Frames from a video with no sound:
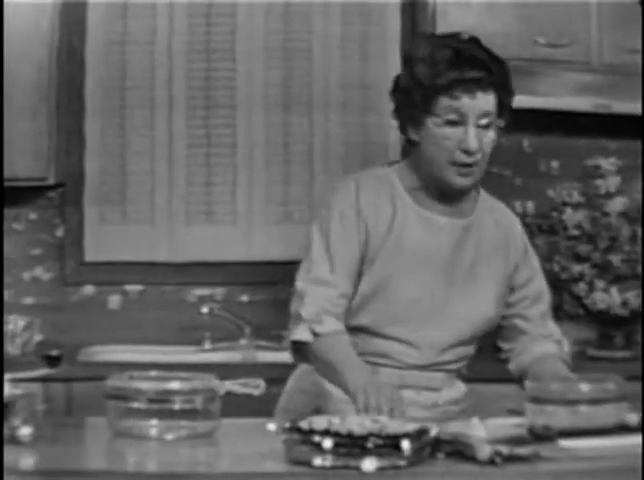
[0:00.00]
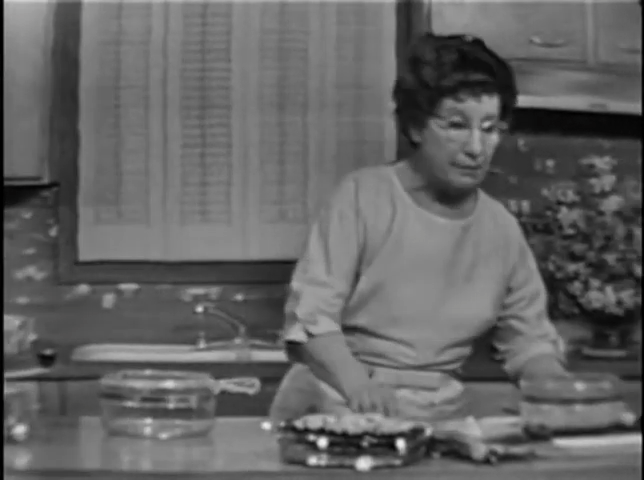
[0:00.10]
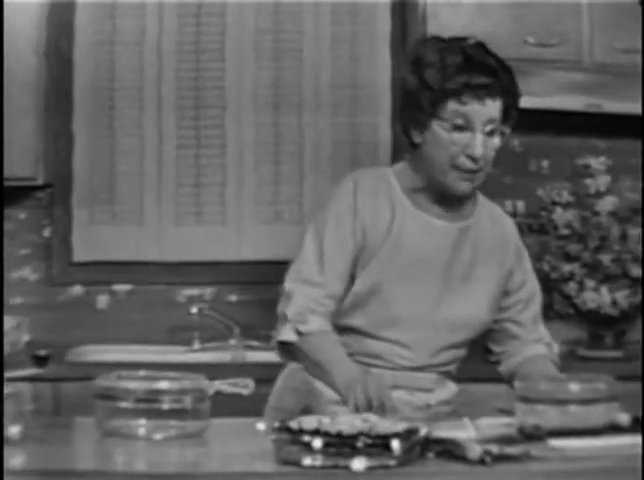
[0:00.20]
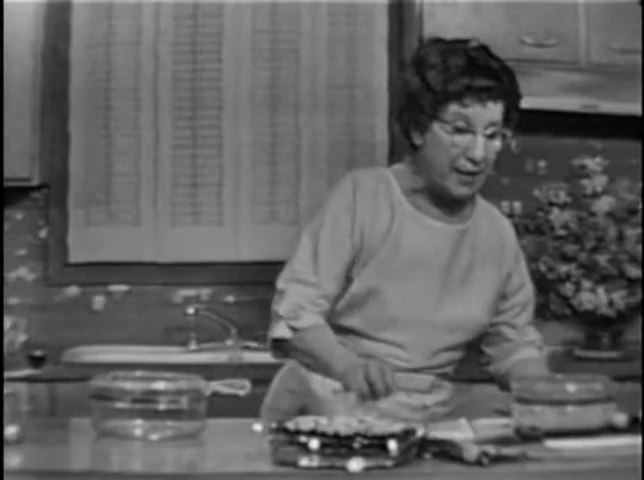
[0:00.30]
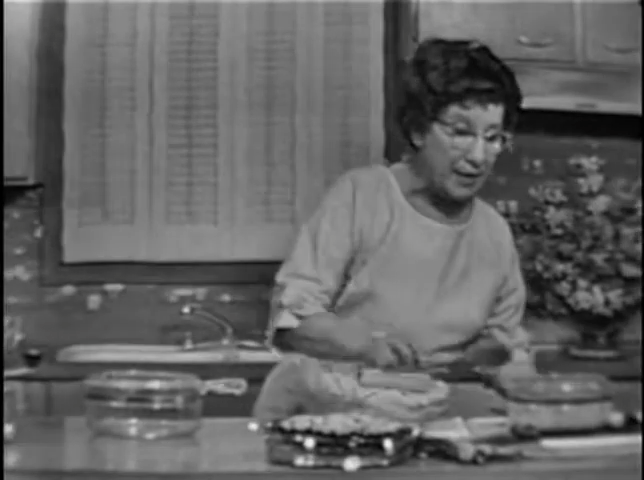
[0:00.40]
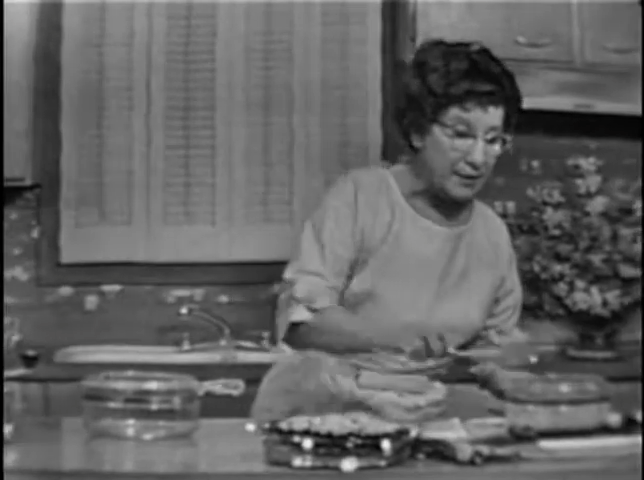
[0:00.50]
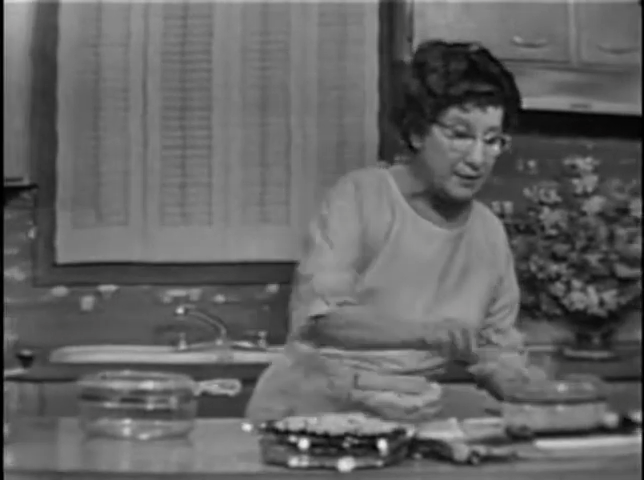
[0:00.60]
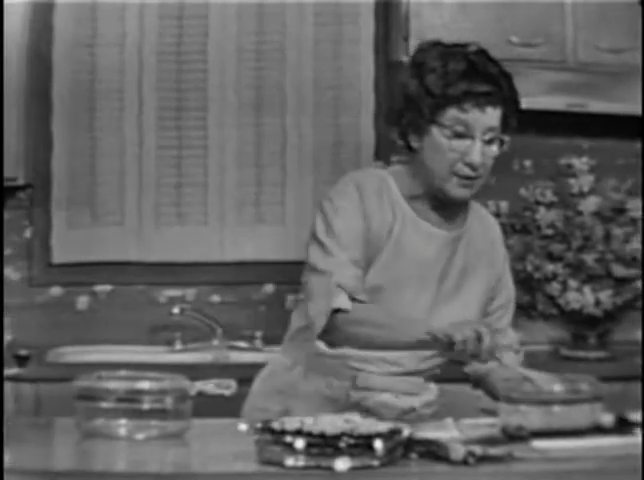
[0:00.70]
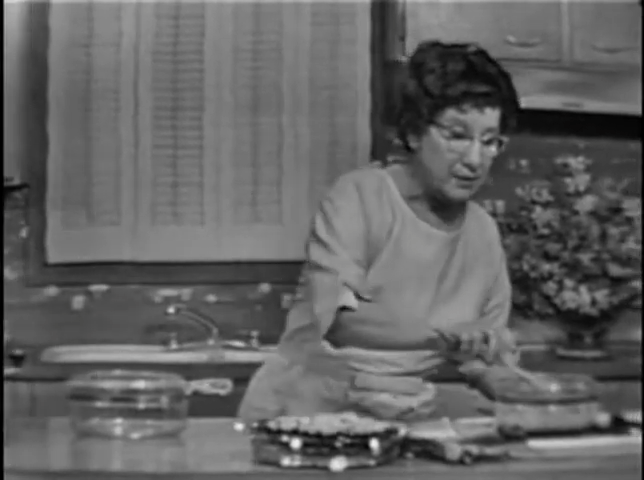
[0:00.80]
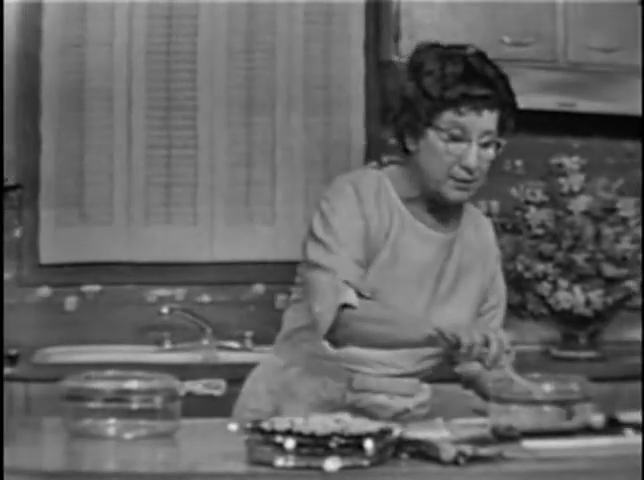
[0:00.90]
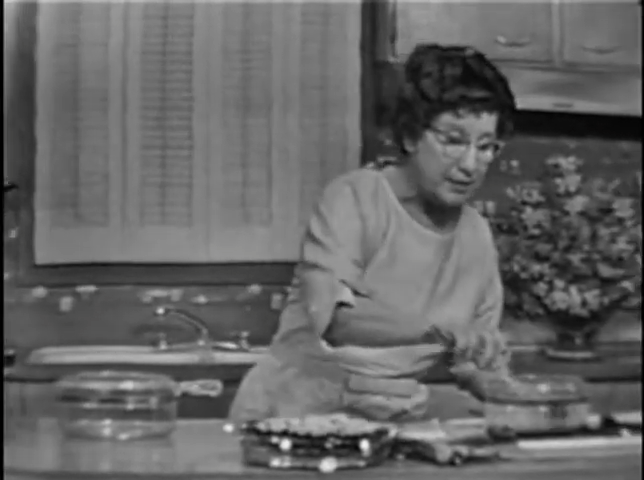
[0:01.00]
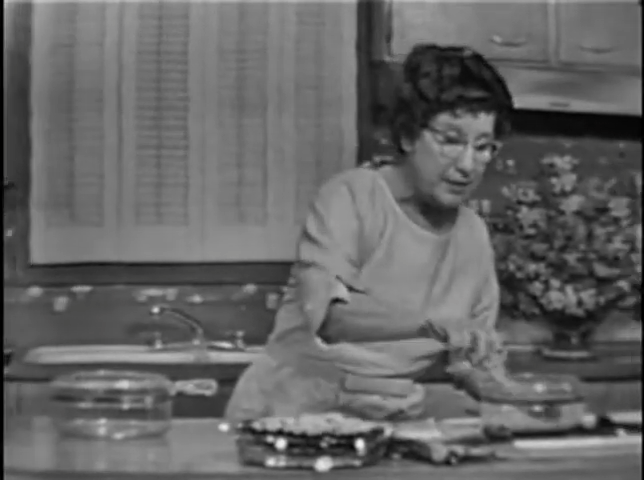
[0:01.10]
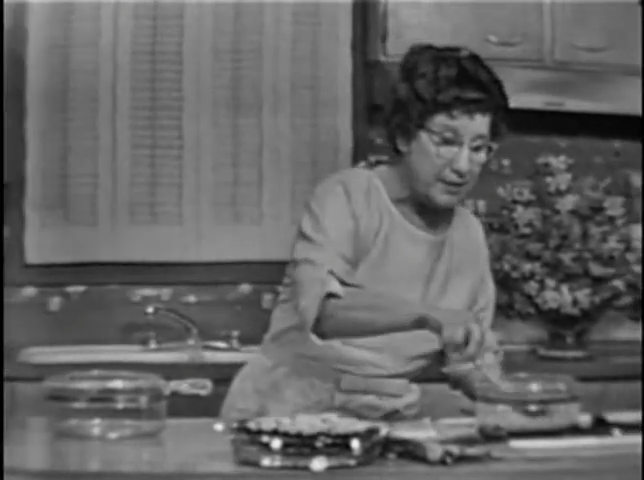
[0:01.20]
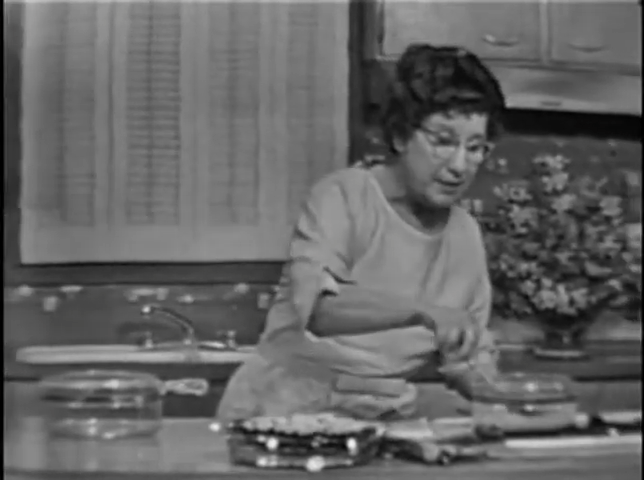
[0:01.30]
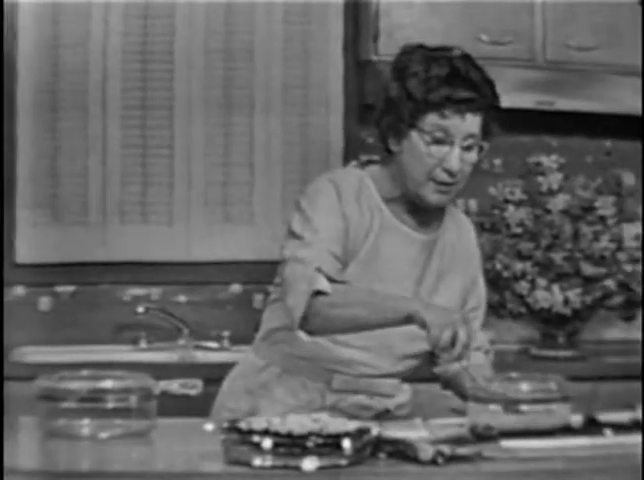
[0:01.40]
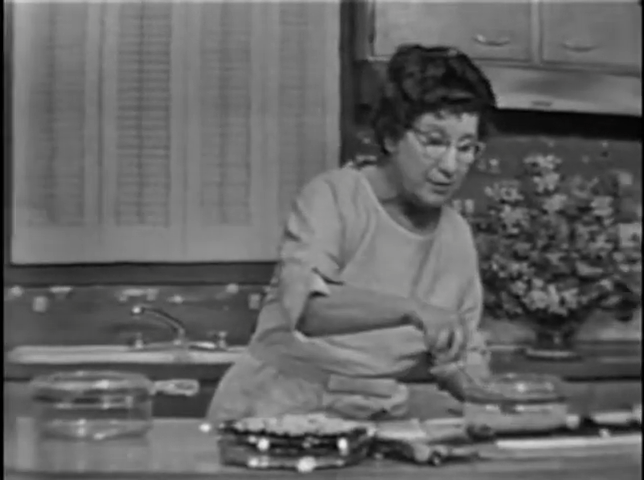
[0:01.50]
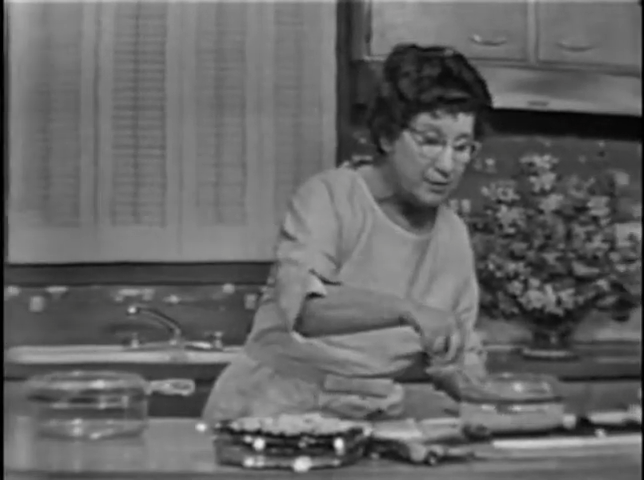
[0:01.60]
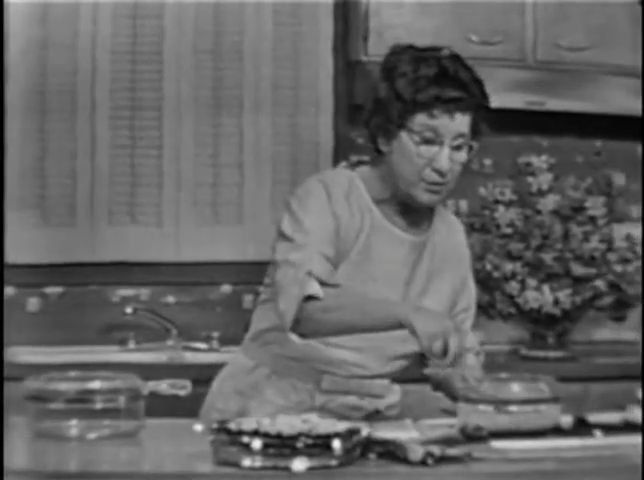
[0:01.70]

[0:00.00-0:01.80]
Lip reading: by heating